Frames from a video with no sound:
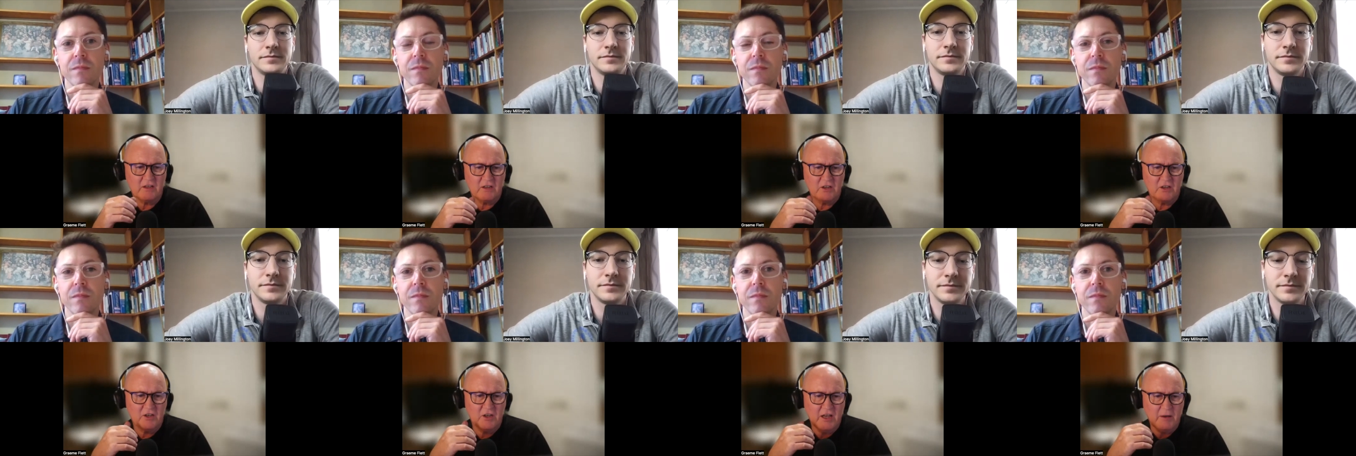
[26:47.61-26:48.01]

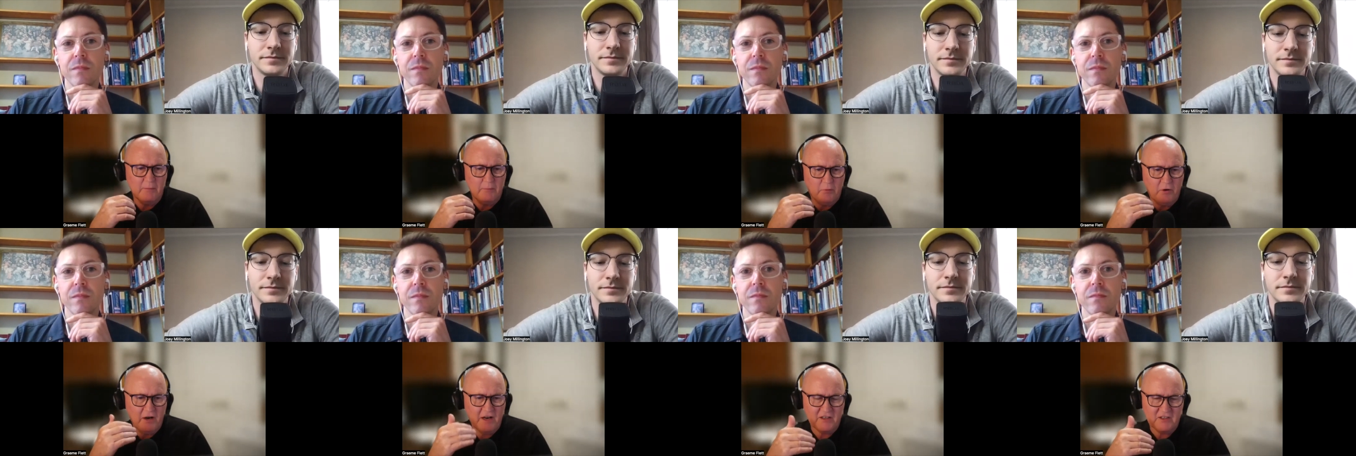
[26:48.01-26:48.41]
Speaker 1: that
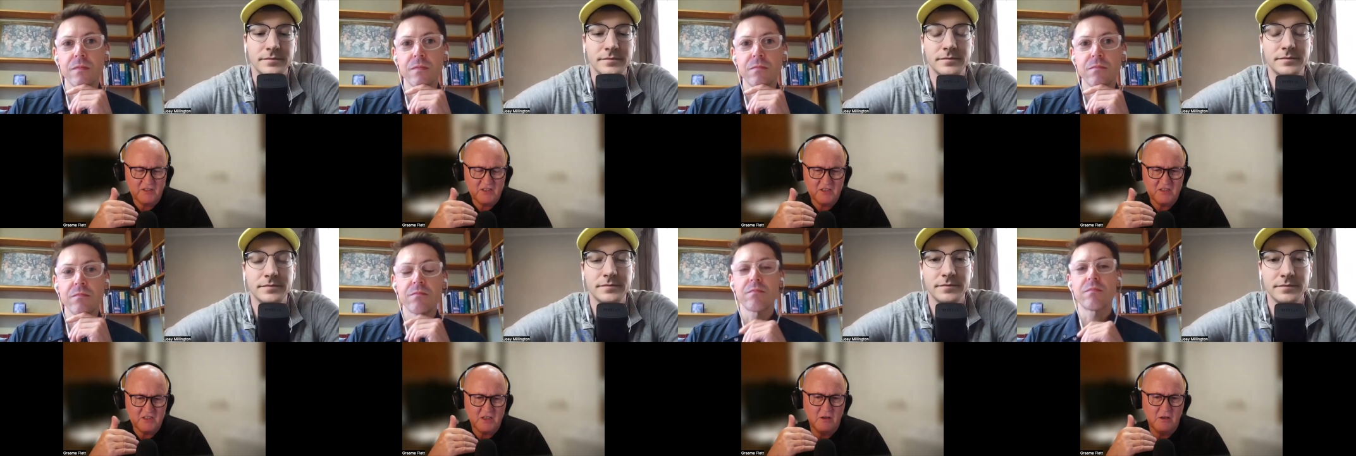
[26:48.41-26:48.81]
practice
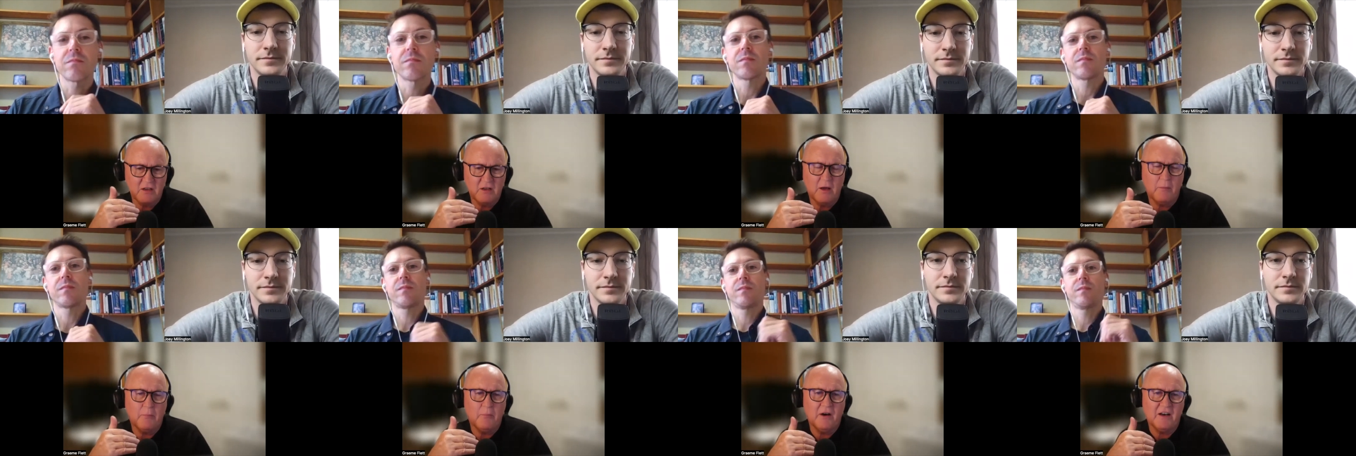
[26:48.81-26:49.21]
is a, a
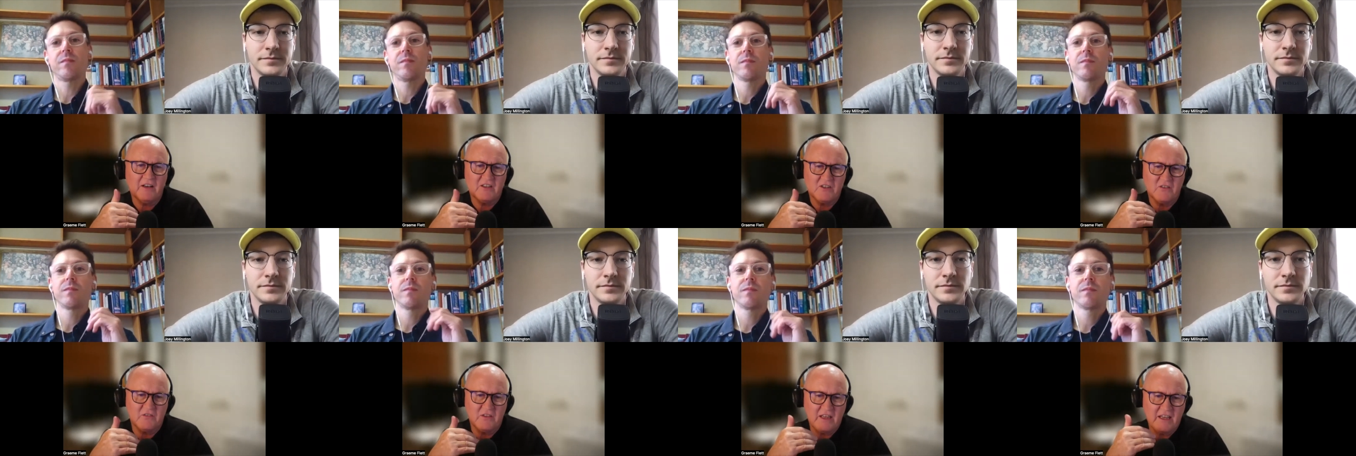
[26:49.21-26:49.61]
practice
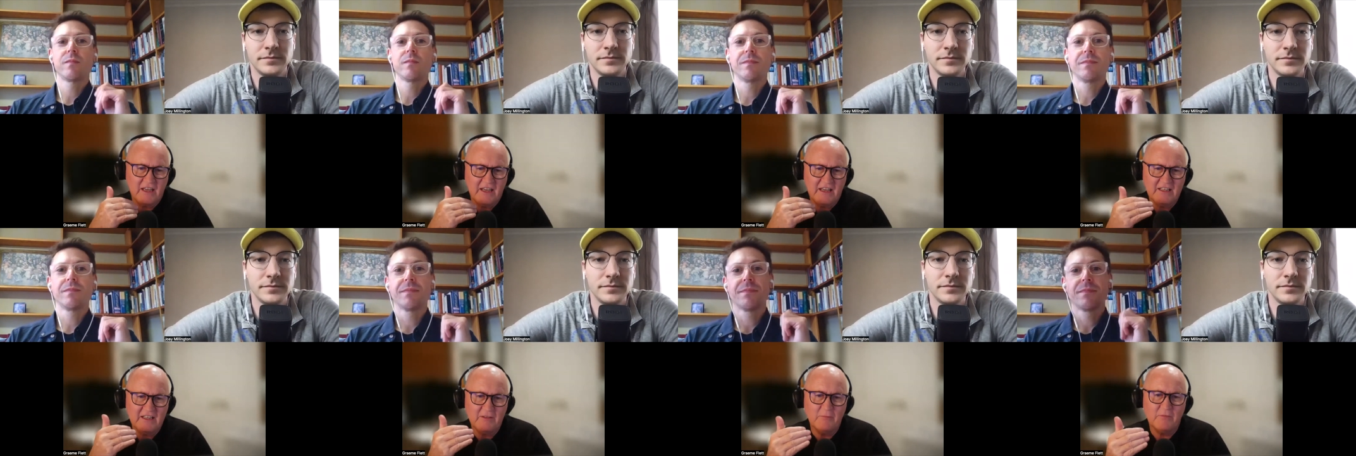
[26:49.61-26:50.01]
of the
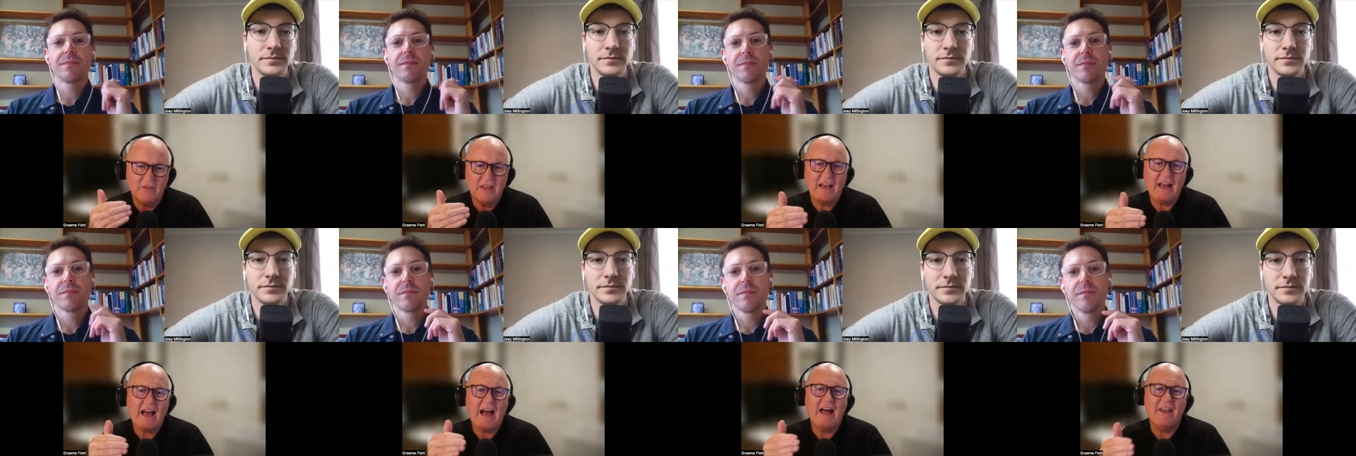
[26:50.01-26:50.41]
kingdom that
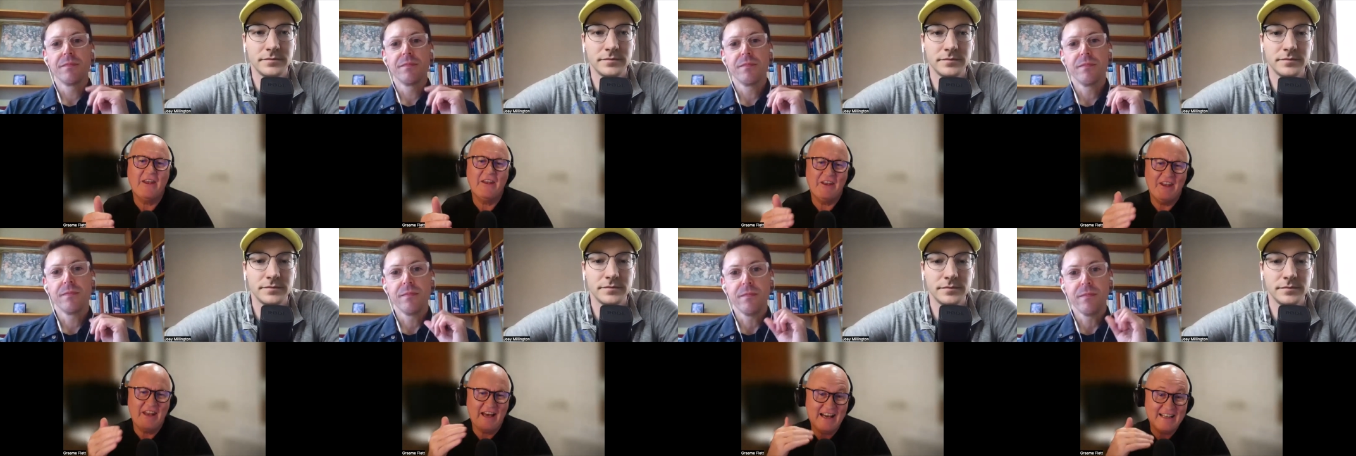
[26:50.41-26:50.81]

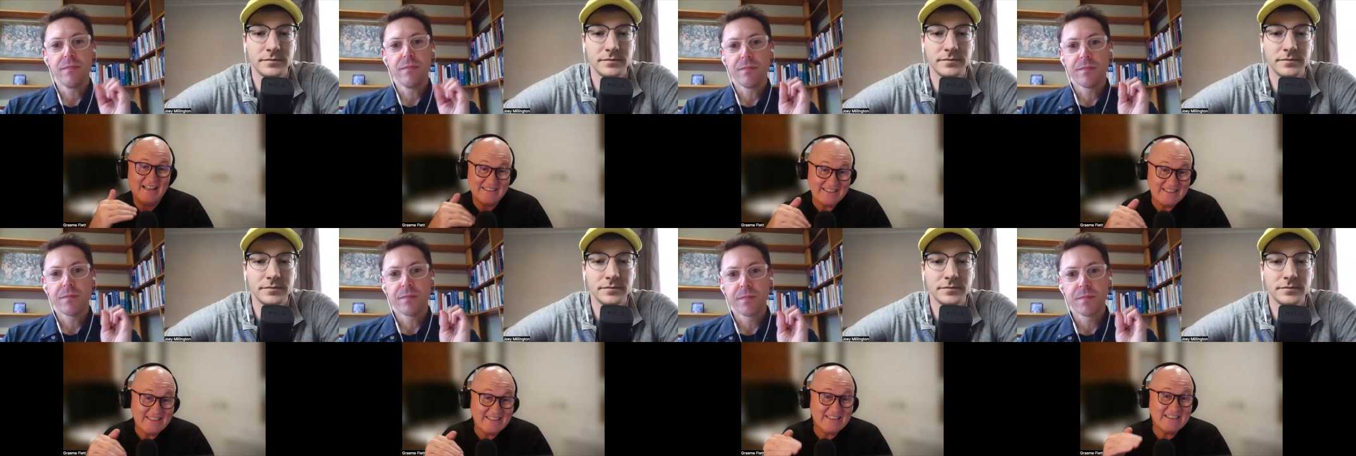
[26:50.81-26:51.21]

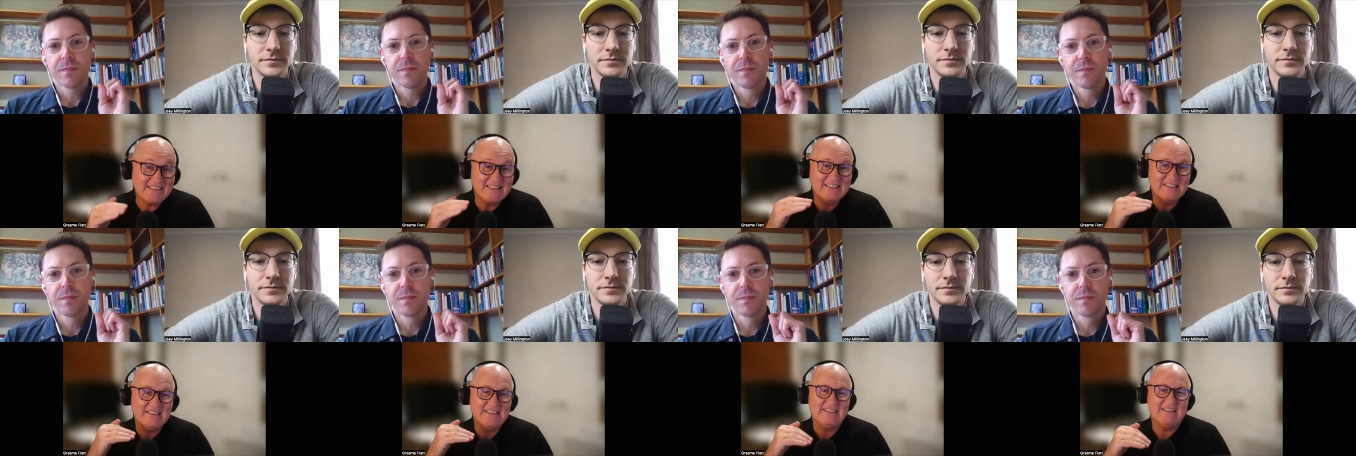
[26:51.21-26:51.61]
undoes
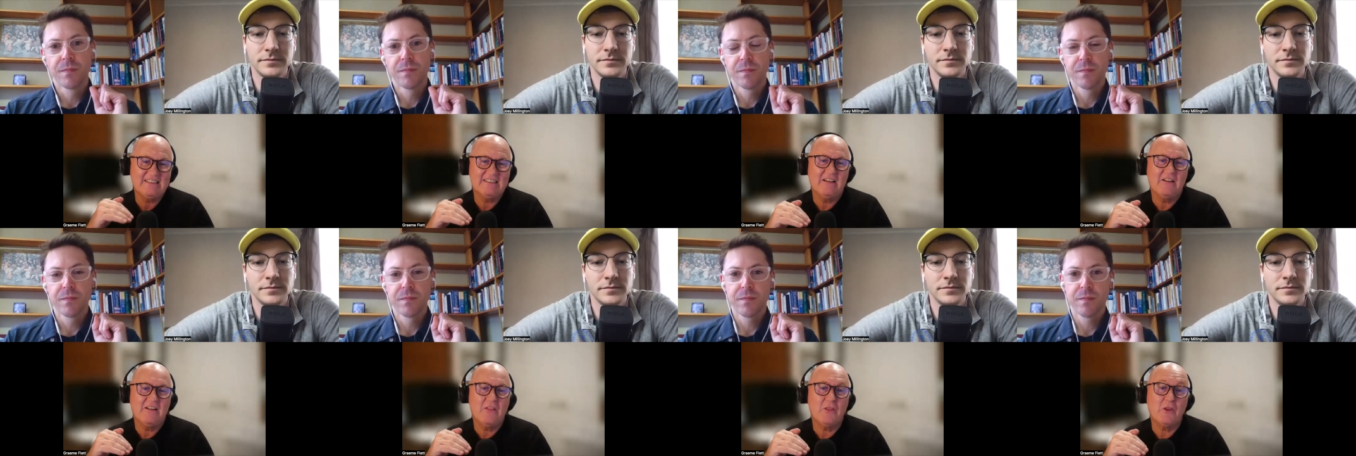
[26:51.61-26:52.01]

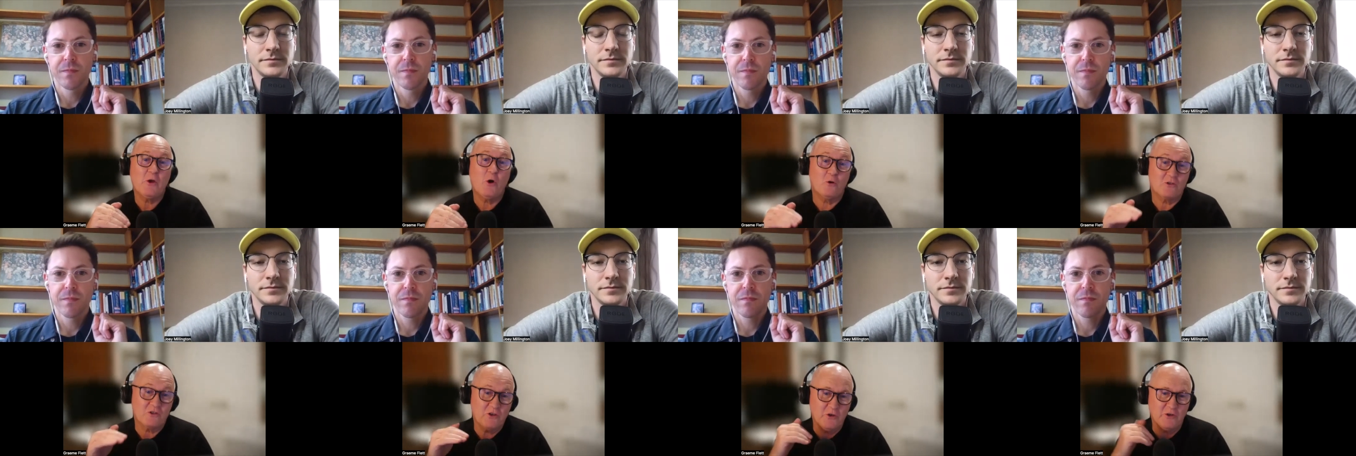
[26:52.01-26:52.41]
the
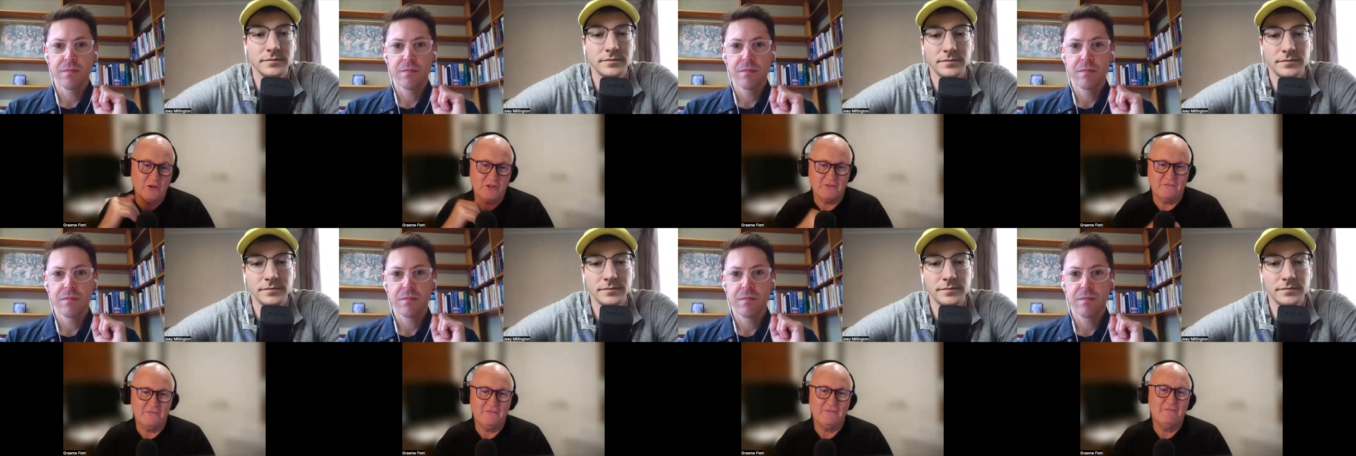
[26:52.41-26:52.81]

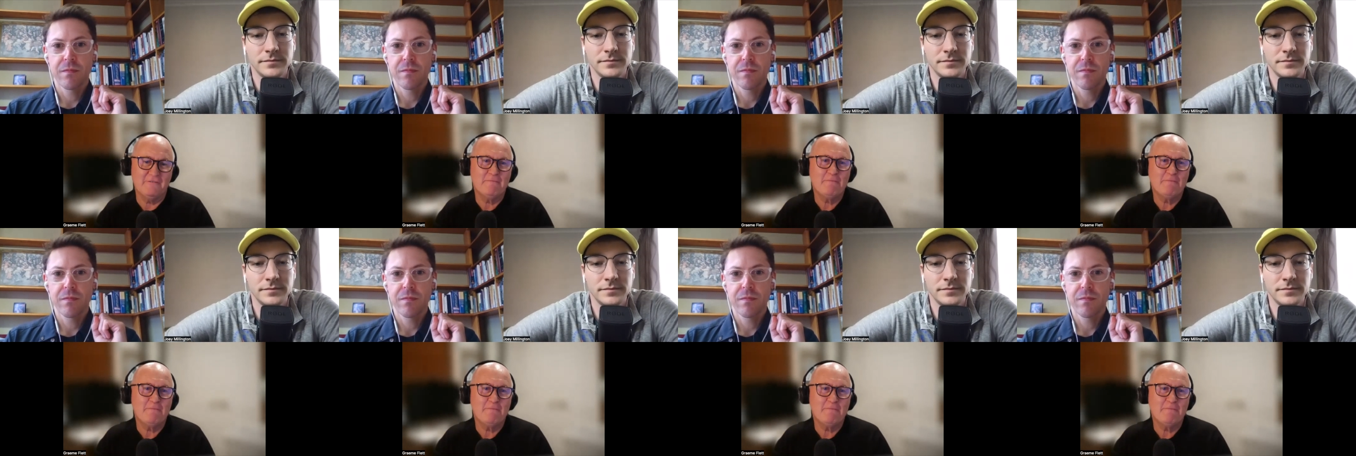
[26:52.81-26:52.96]
alternative,